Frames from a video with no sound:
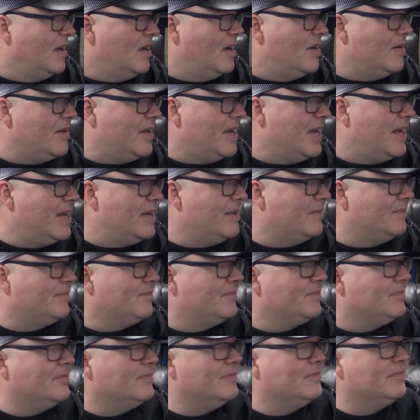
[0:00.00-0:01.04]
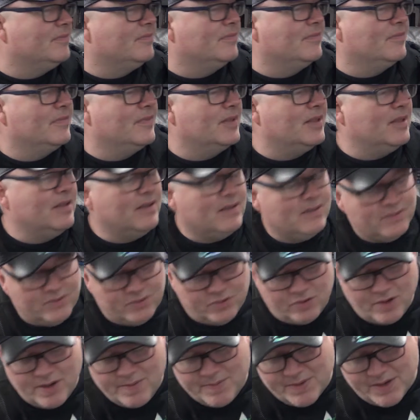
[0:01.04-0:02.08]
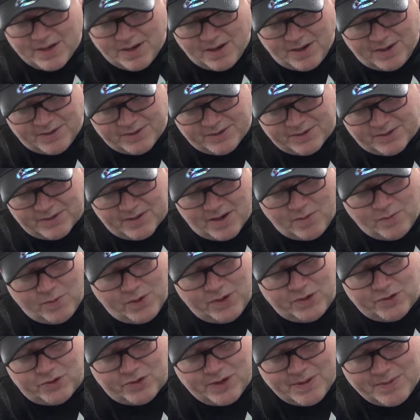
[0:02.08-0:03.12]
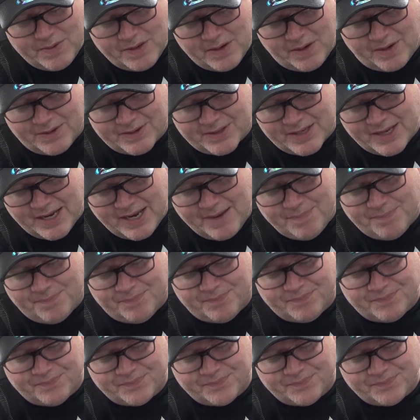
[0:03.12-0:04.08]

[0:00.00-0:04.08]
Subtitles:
Okay, Dreamcast. Got one Dreamcast game.